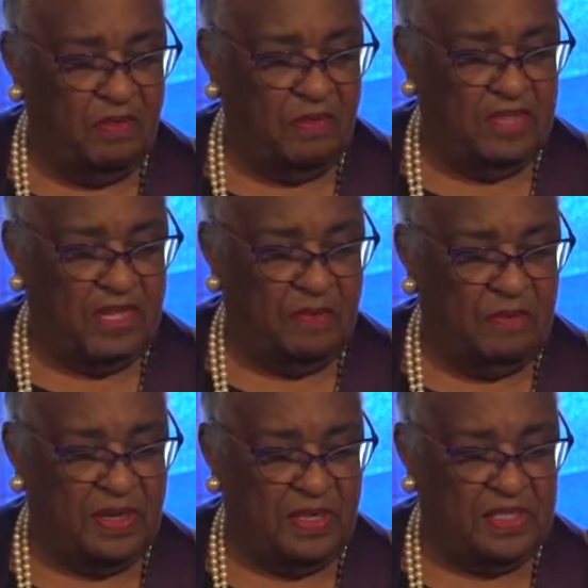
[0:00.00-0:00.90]
with the
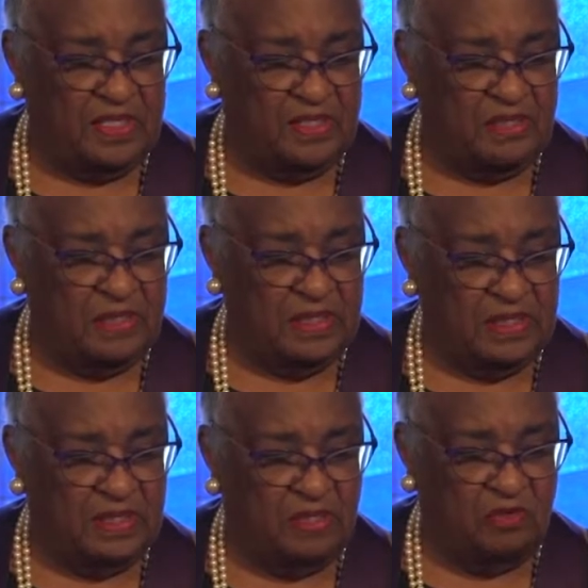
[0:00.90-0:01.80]
ability
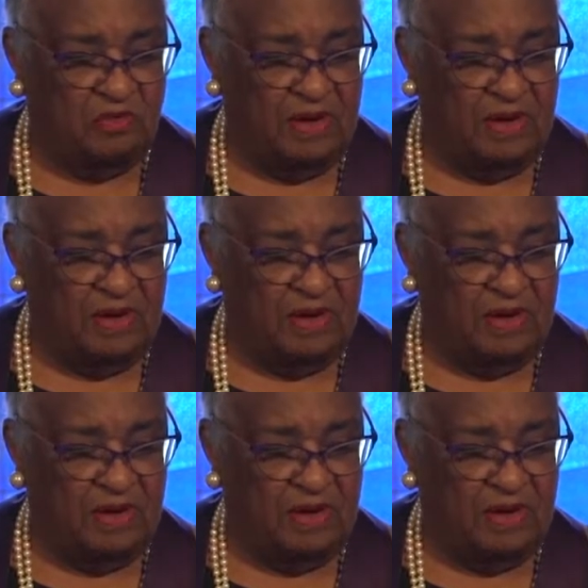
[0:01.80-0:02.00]
to